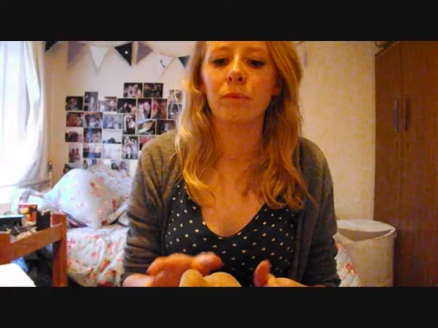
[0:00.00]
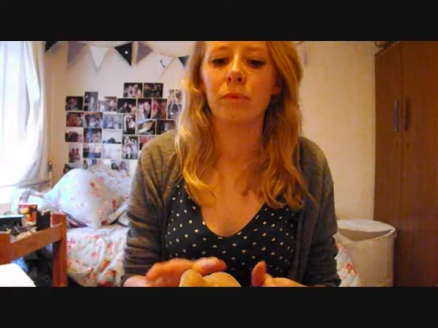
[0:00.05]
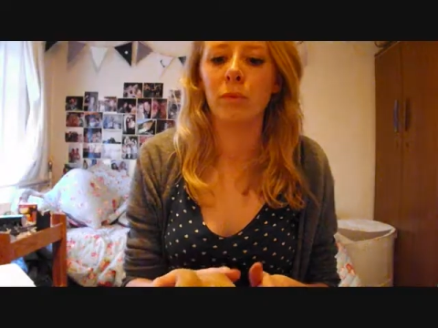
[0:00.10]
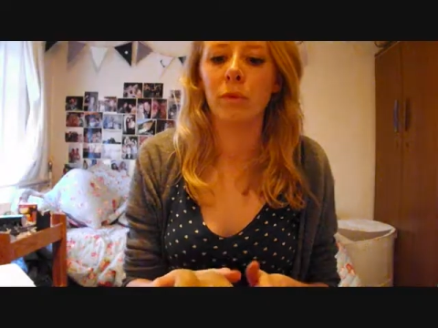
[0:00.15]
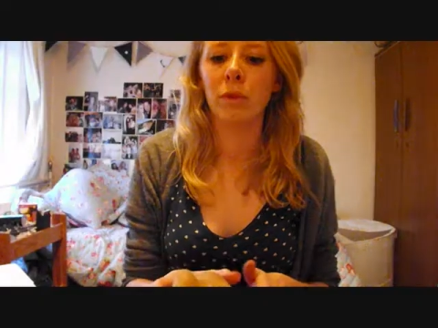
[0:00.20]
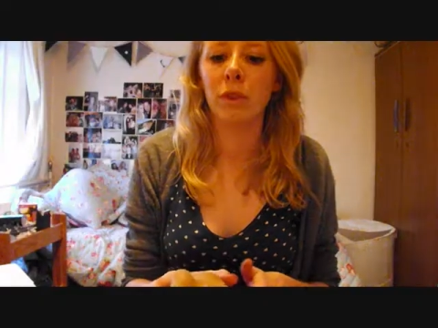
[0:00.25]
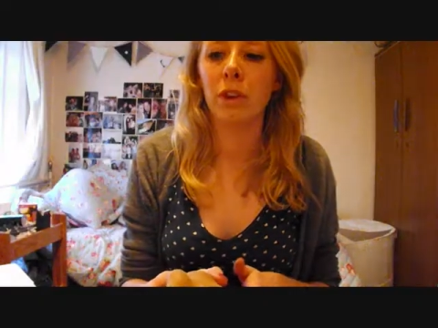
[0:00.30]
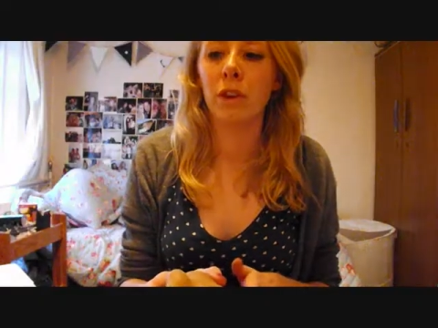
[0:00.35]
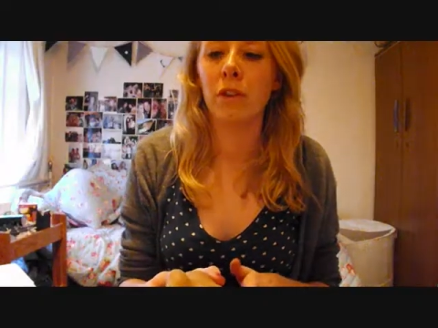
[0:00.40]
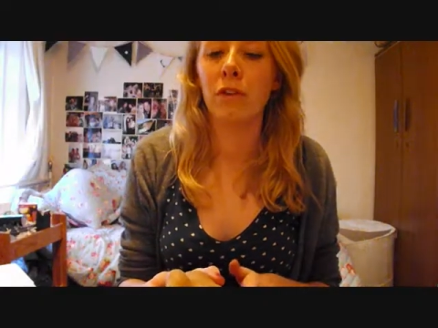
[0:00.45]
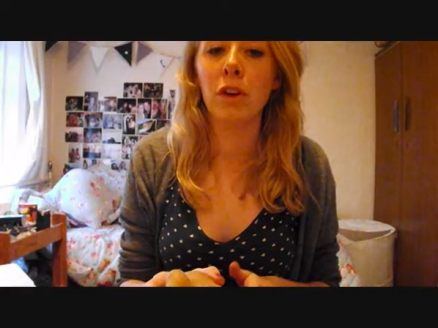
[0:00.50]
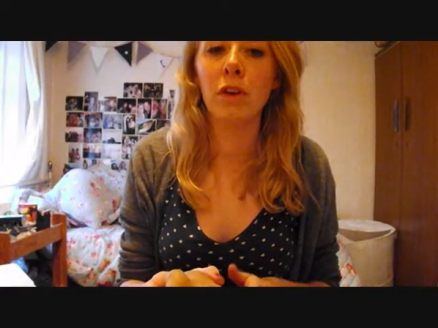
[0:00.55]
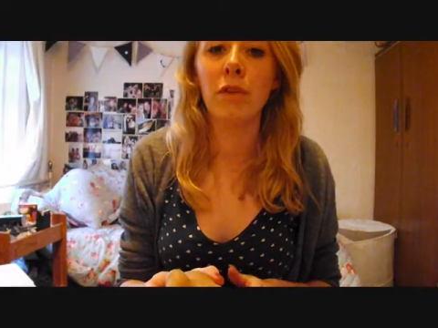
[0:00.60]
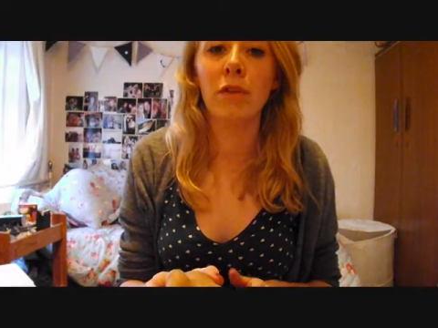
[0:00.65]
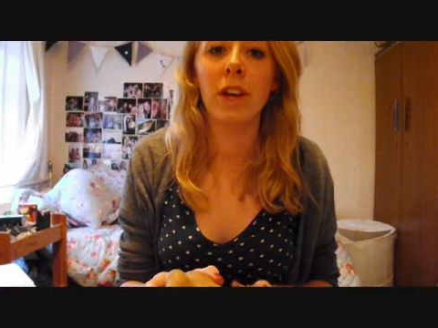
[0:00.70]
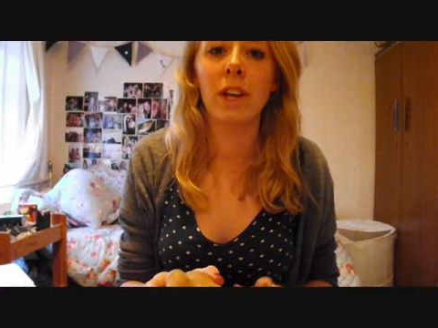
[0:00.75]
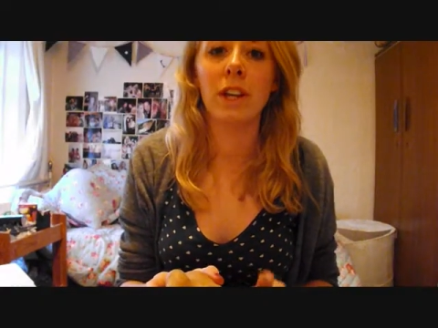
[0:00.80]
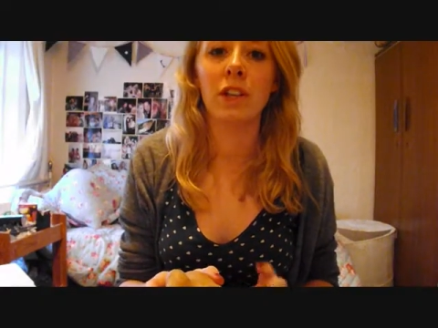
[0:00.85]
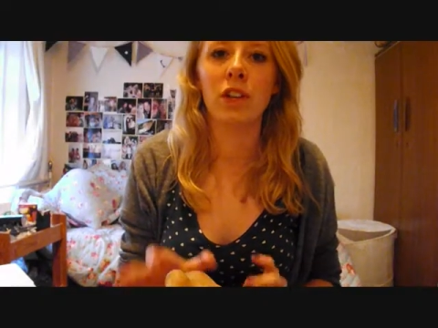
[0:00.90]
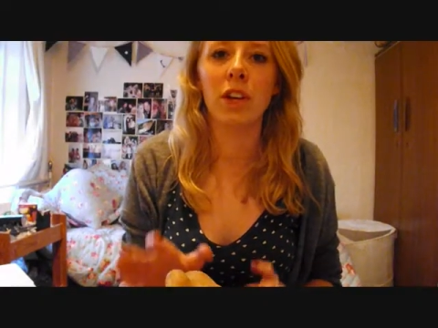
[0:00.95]
A few
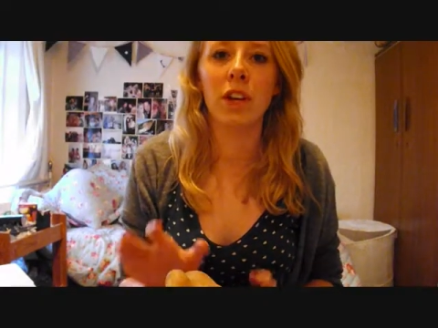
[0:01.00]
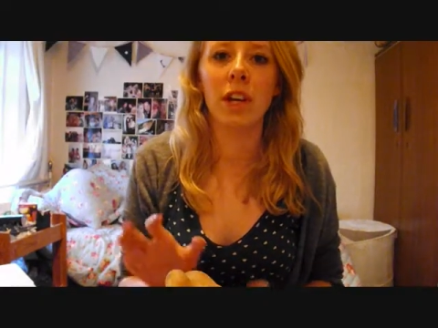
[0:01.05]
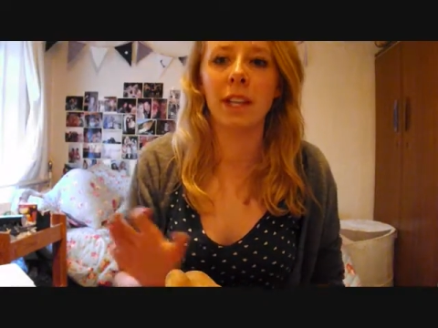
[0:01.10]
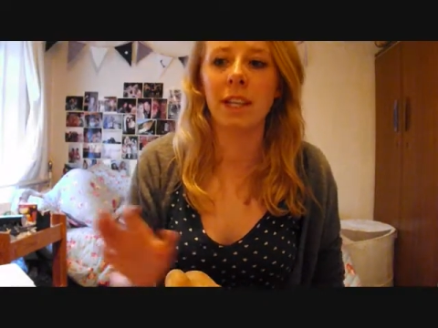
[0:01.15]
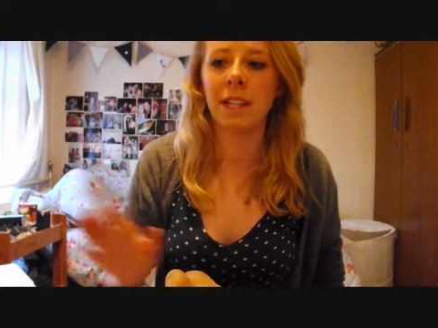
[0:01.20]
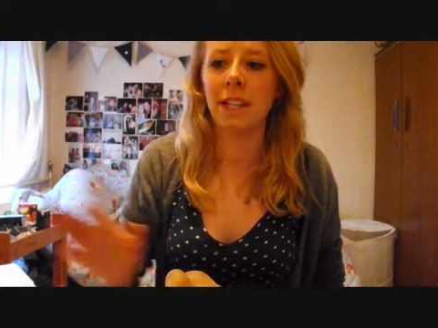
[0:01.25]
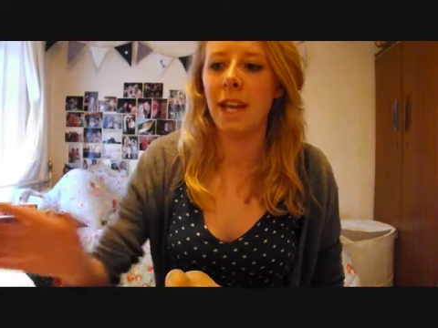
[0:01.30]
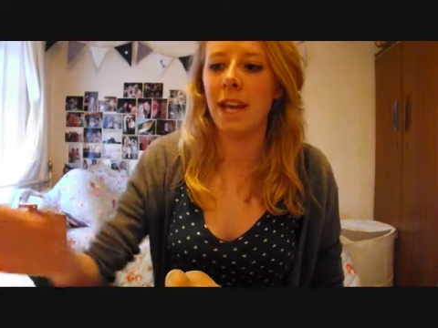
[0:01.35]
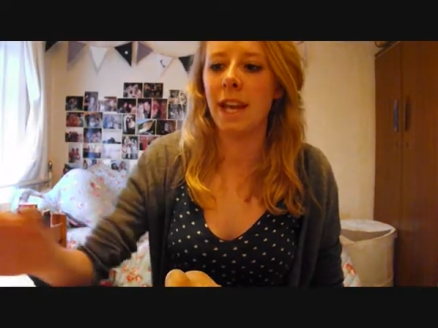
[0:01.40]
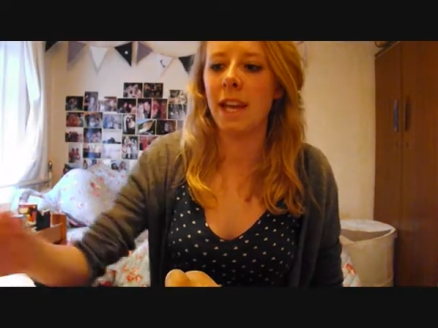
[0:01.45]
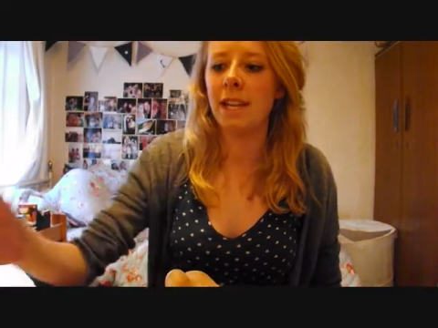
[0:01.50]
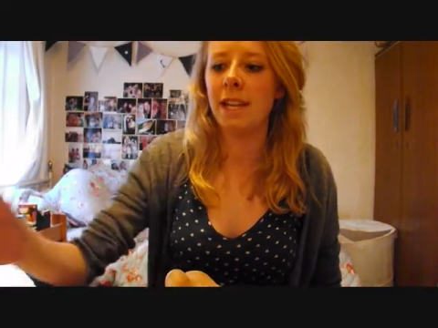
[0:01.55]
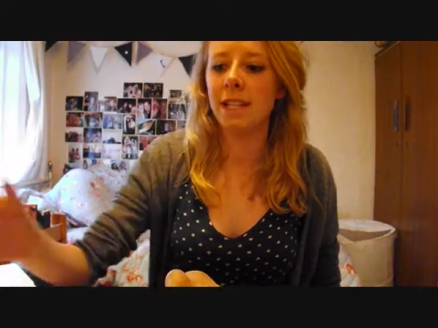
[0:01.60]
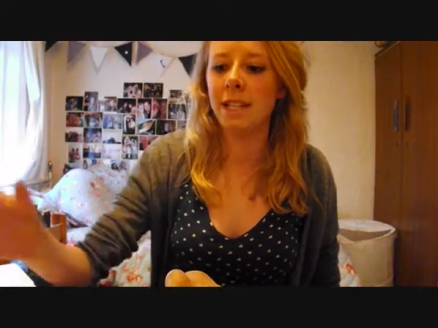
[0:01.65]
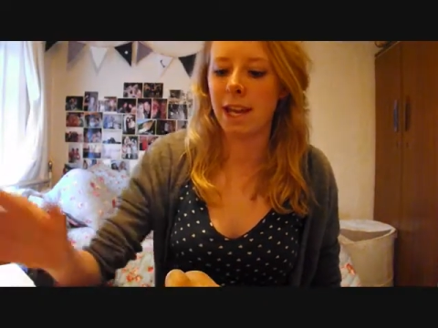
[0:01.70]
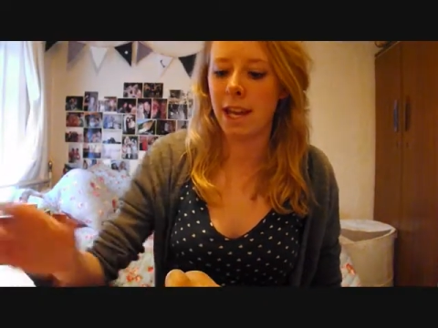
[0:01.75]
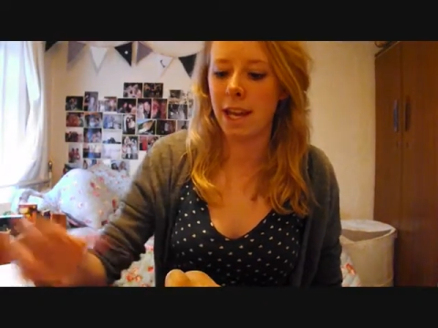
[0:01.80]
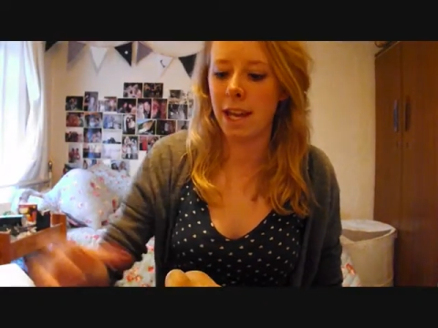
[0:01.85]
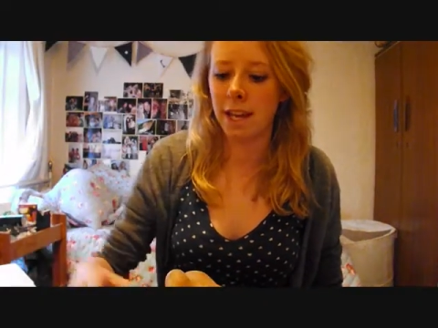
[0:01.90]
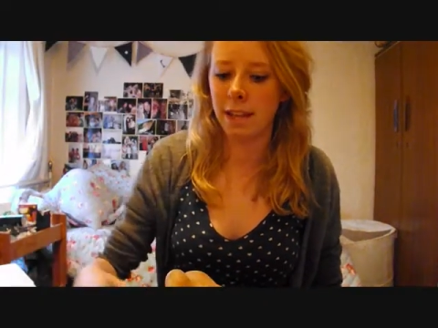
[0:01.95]
things you're going to need
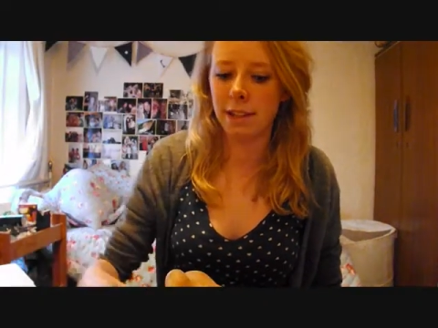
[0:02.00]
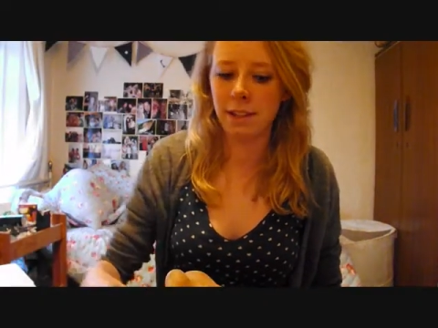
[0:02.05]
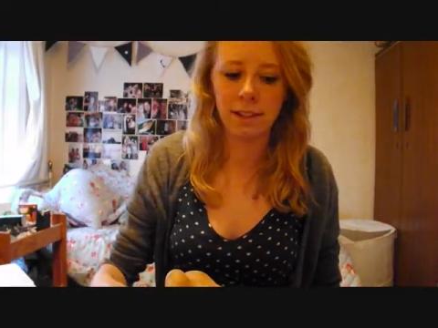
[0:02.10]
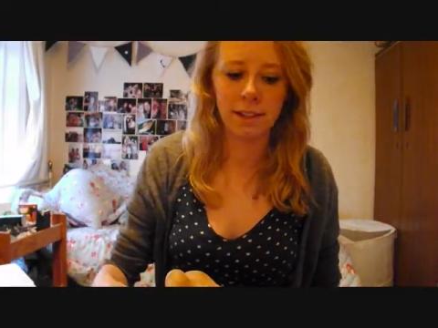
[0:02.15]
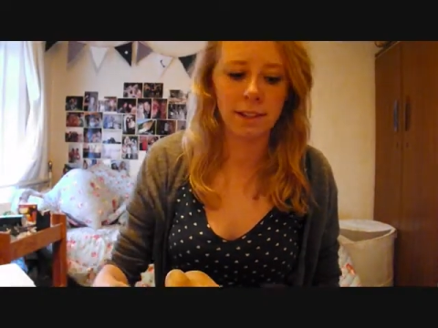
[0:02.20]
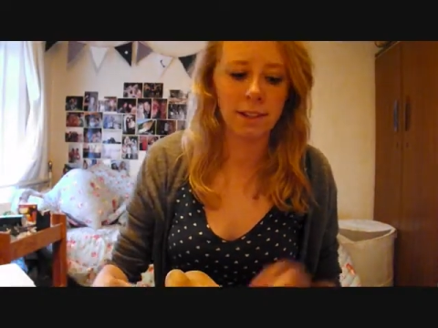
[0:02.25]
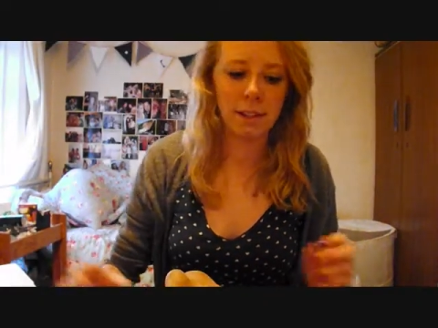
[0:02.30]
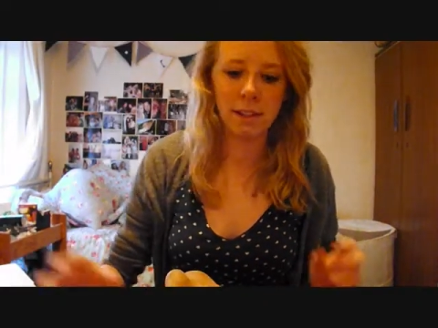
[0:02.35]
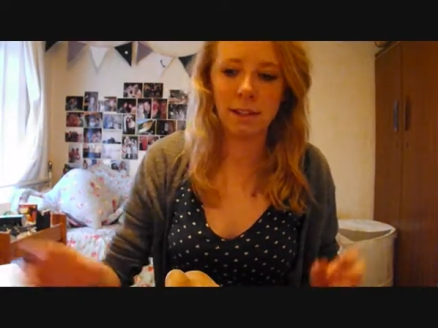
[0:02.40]
is